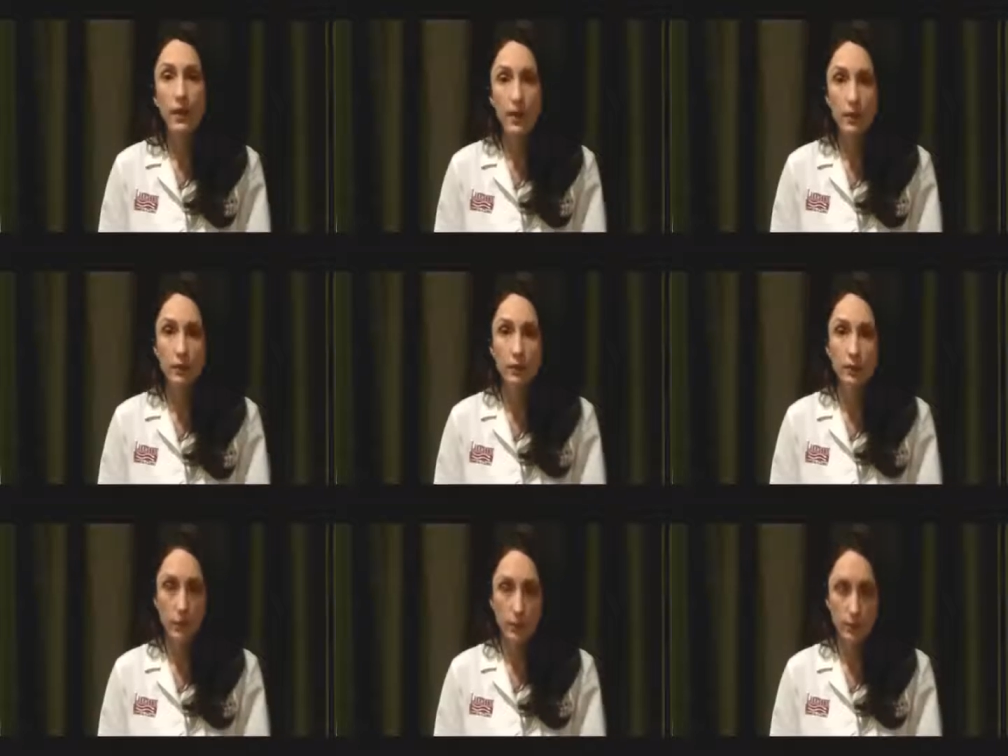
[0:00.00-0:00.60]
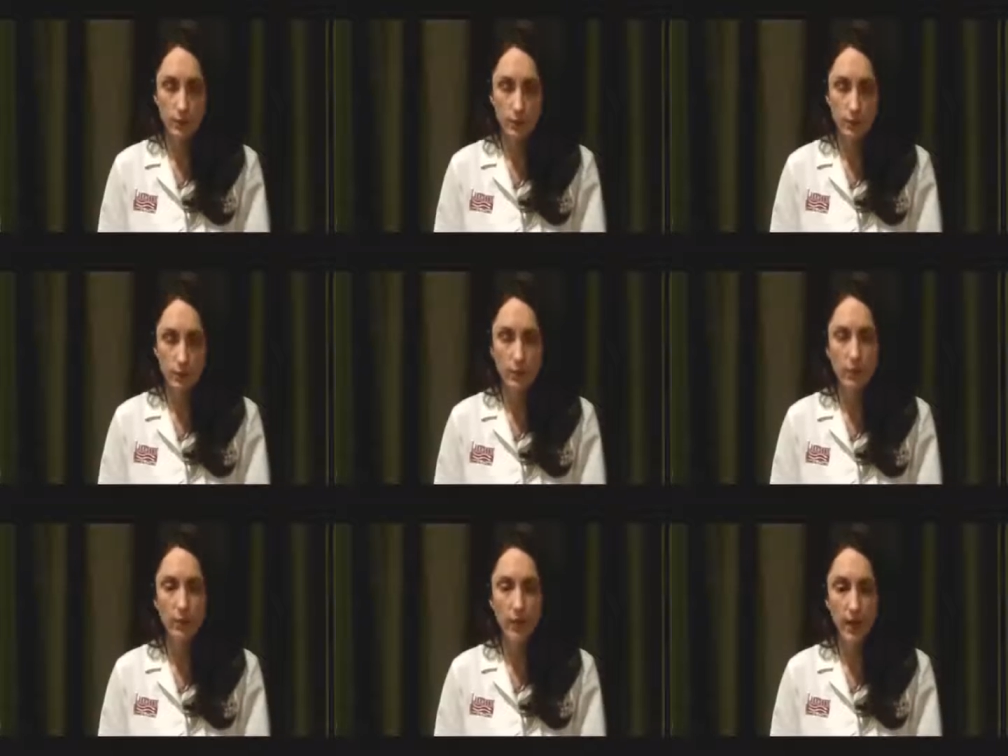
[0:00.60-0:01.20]
the next form
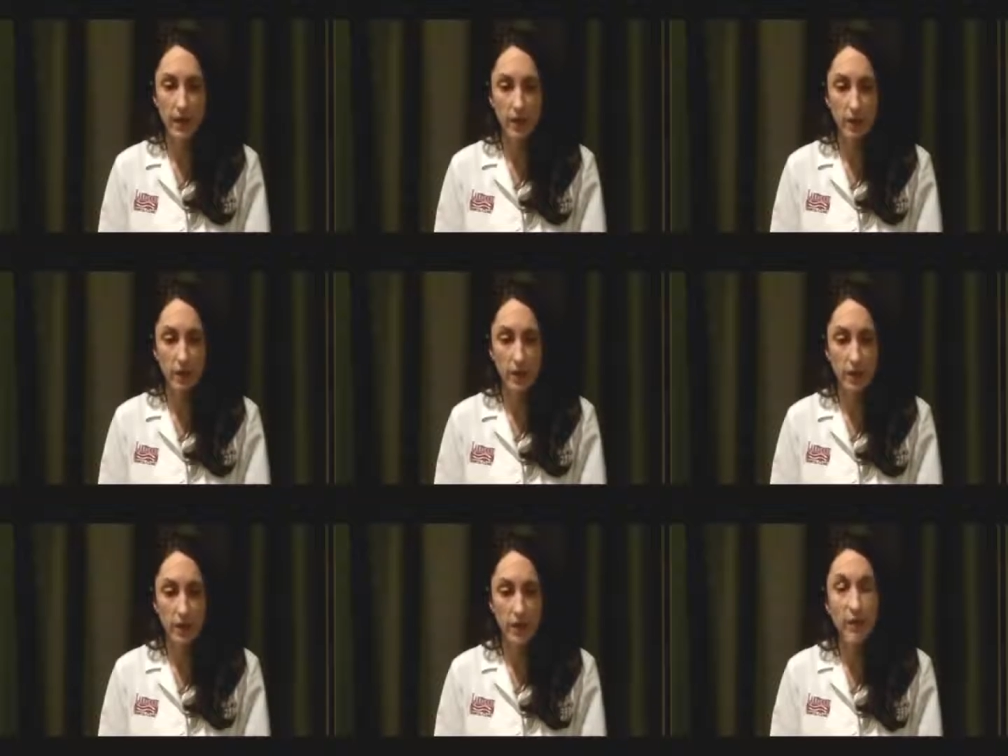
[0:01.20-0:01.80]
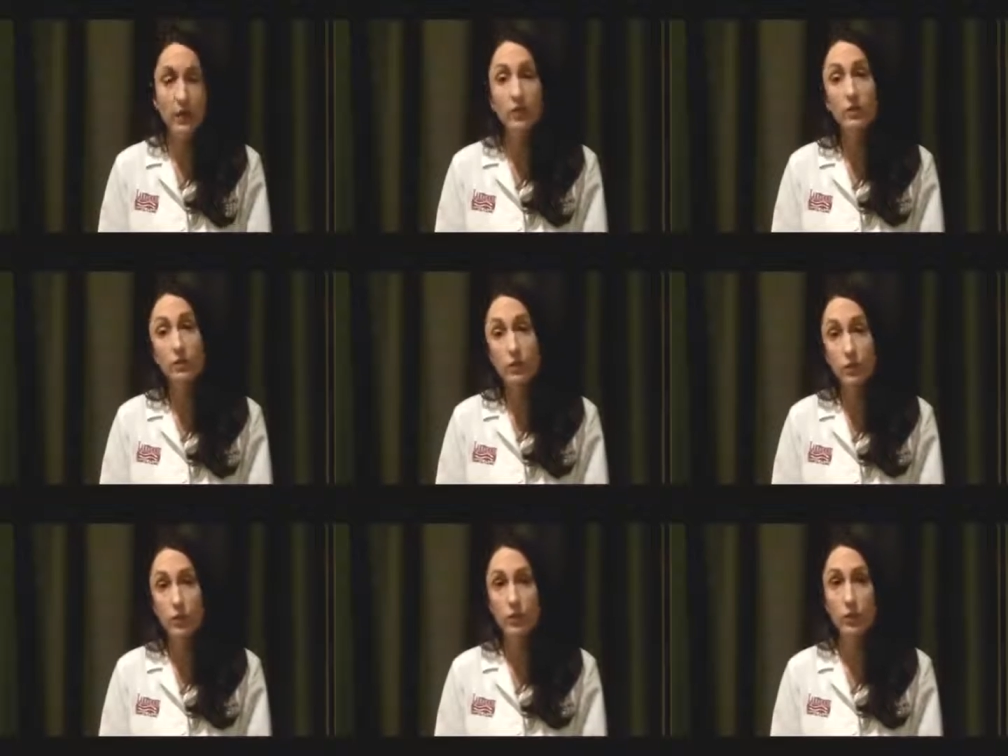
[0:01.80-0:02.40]
of a patch is
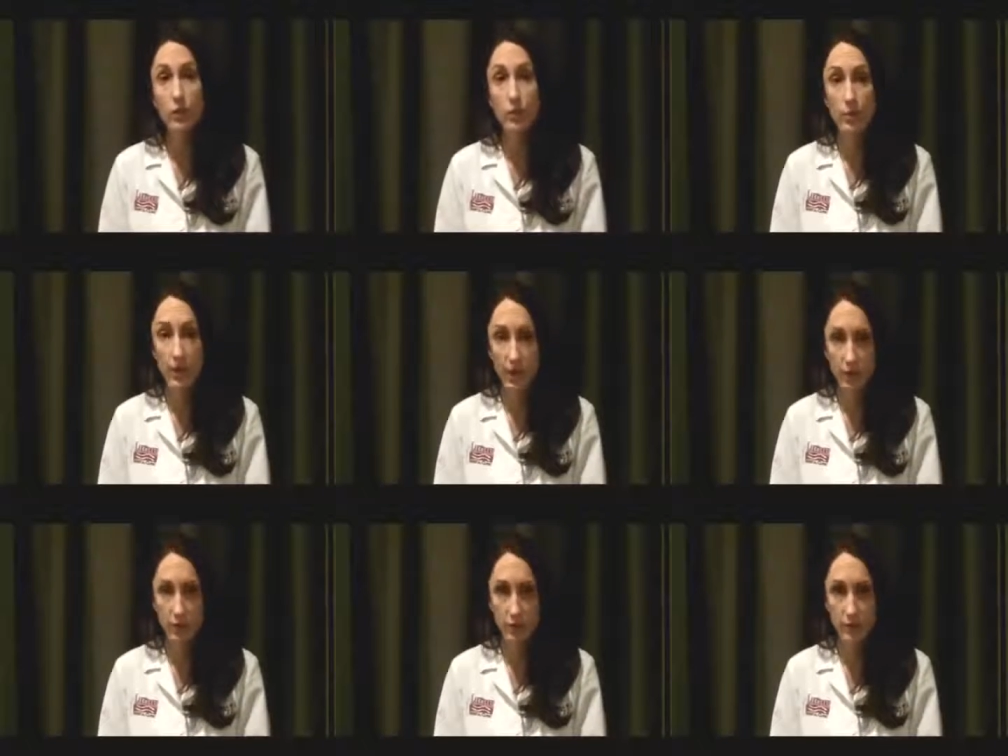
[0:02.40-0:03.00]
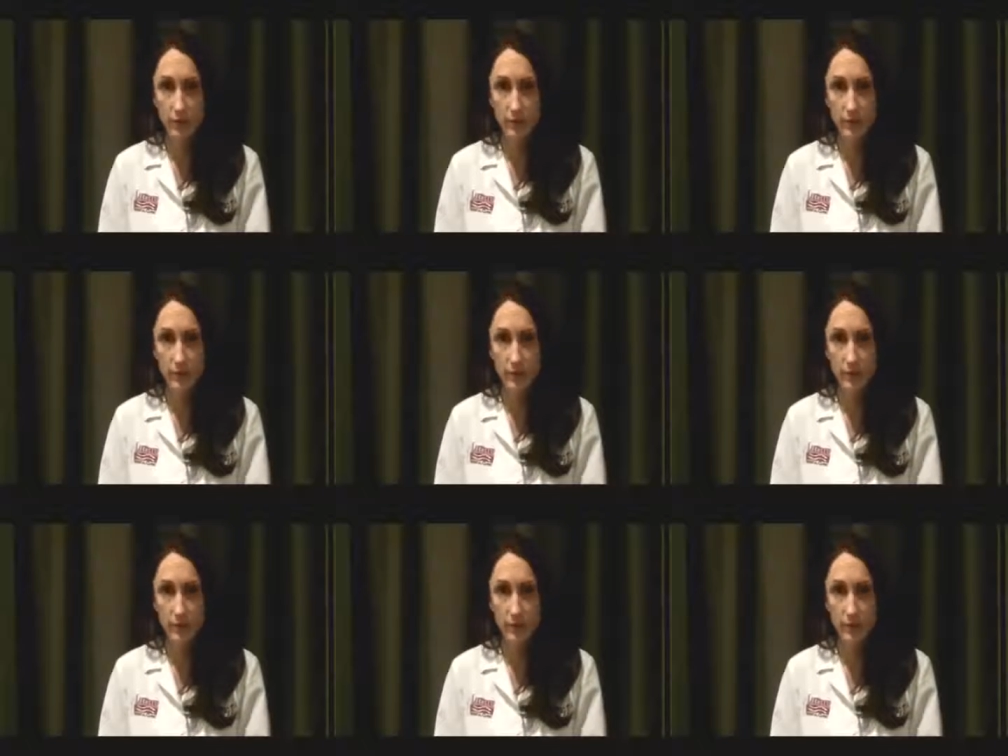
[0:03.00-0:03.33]
surgical mesh.